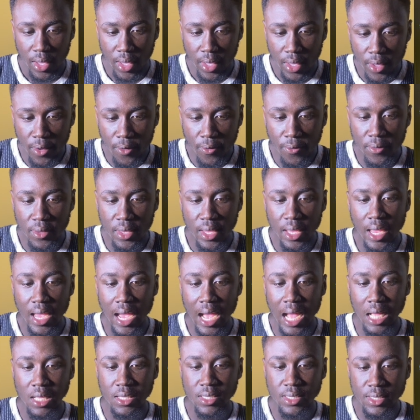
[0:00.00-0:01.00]
if they
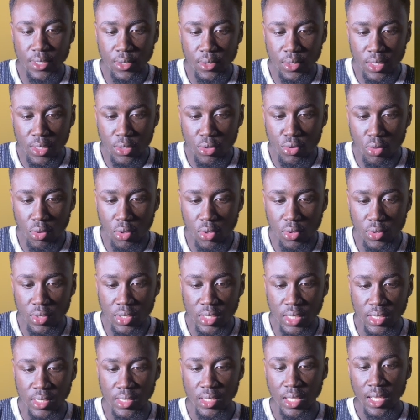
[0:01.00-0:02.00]
are still the
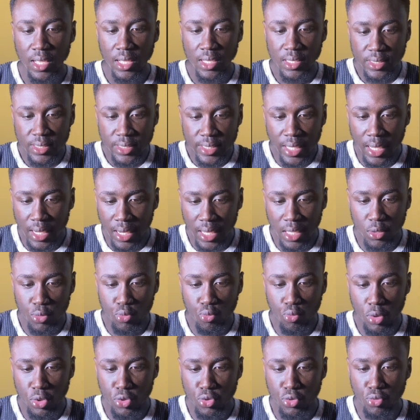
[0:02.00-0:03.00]
solutions, tell us
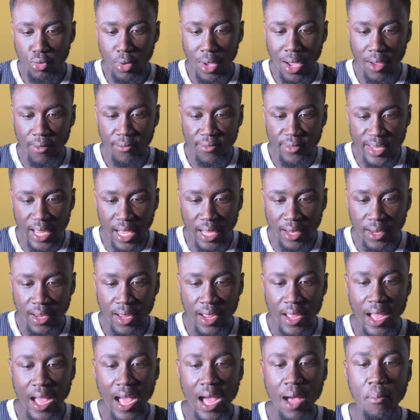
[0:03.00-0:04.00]
what you have done
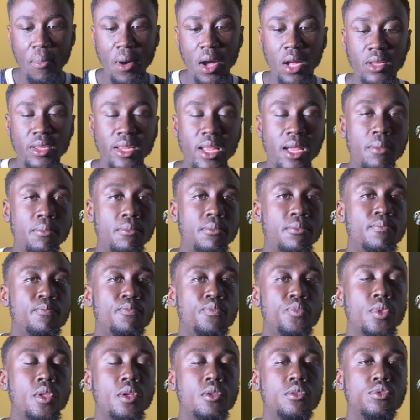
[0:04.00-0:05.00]
about them
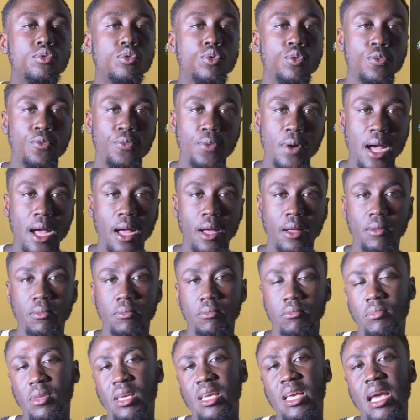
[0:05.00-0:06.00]
so far.
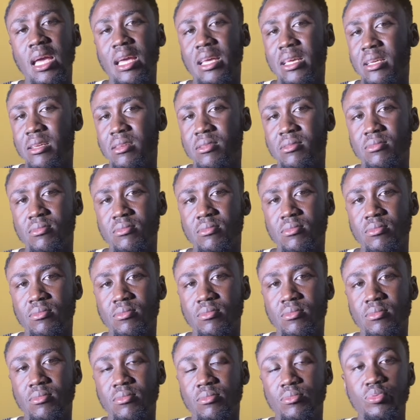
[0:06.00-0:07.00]
Okay.
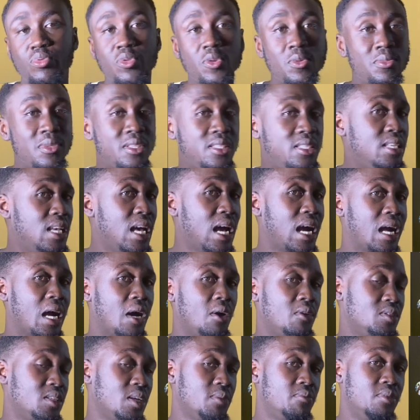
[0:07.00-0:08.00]
Probity
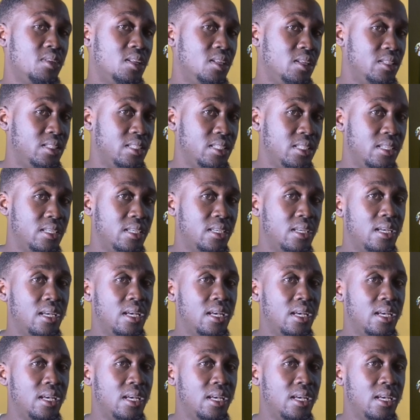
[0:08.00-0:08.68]
accountability.